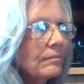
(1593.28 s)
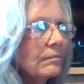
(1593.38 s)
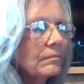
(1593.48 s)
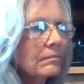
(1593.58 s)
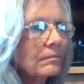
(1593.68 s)

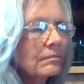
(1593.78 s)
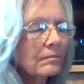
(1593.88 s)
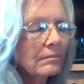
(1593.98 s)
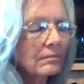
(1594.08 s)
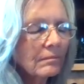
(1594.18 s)

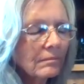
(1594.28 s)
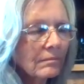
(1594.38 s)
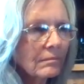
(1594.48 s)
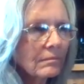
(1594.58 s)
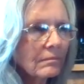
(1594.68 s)

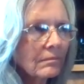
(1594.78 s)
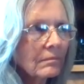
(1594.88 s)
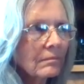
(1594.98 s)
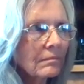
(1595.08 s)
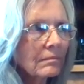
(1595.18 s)

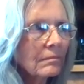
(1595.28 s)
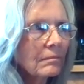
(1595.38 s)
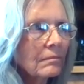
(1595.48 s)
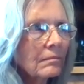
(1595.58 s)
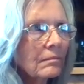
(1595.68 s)

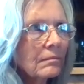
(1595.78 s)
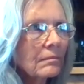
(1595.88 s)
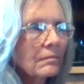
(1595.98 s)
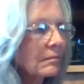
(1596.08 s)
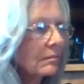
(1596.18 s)

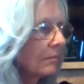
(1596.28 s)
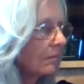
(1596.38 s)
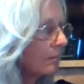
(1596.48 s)
The person shown says nothing.